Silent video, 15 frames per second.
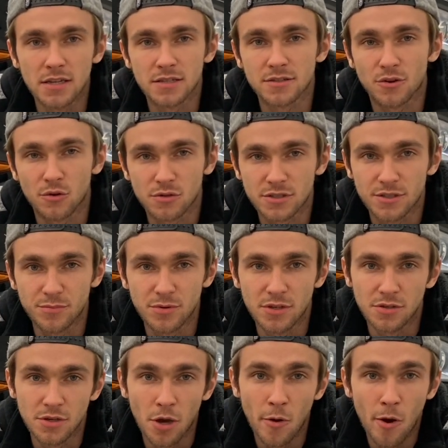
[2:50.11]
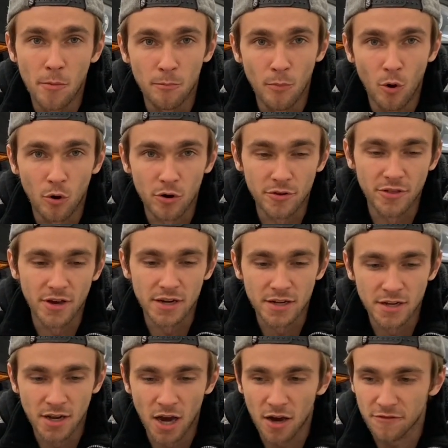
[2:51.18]
is going to be more than
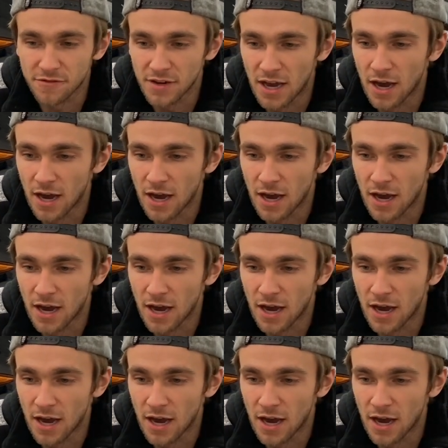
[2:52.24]
enough.